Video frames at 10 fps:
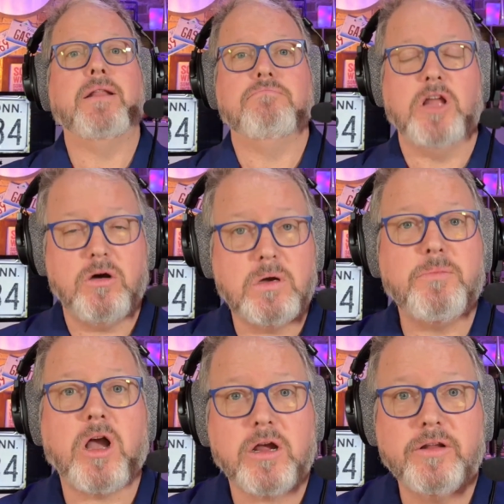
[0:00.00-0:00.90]
No, I'm
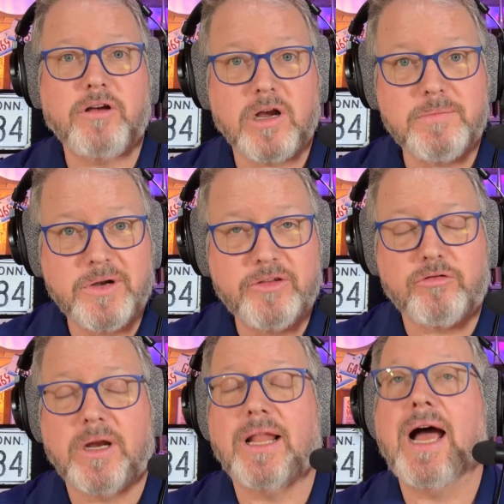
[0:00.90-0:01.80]
not going to talk about
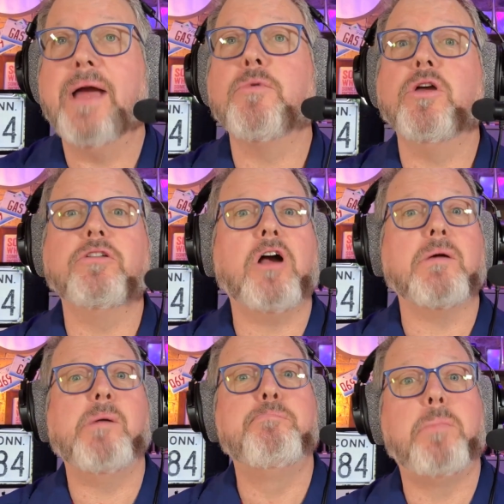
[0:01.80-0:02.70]
Israel. I'm going to talk
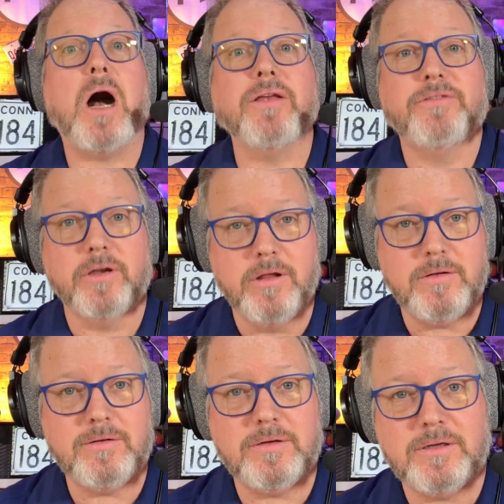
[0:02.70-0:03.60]
about Boston.
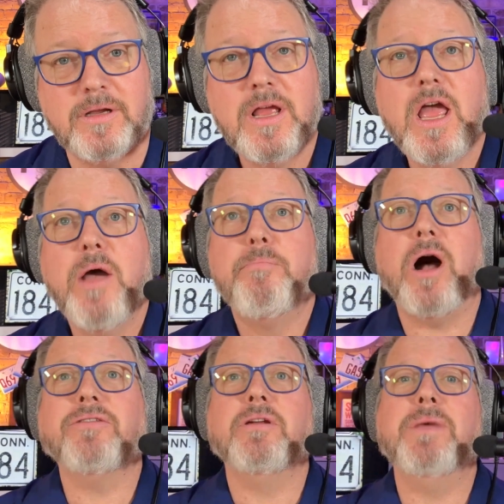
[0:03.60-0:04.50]

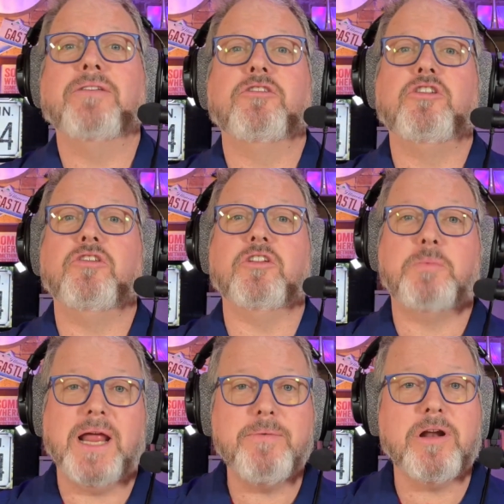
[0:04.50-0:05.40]
Boston, Massachusetts,
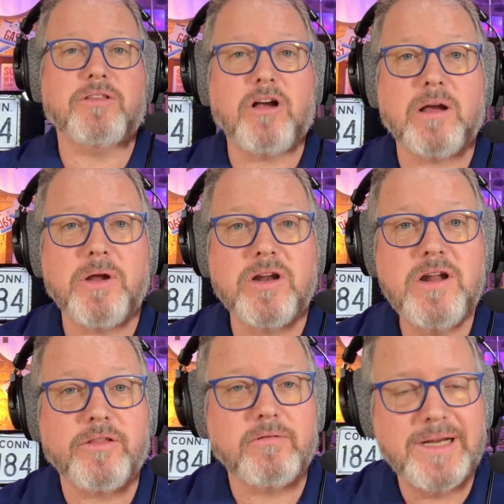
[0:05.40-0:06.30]
but I am going to talk about
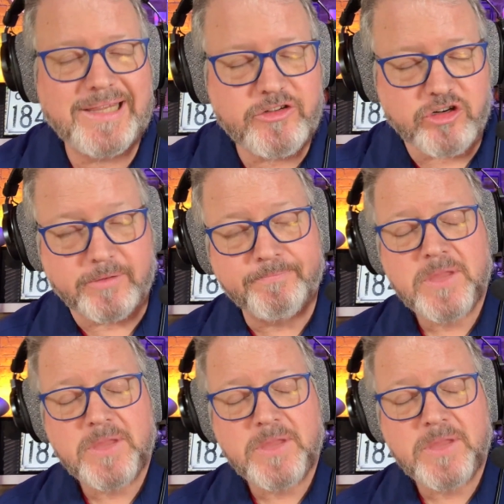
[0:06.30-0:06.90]
another religion.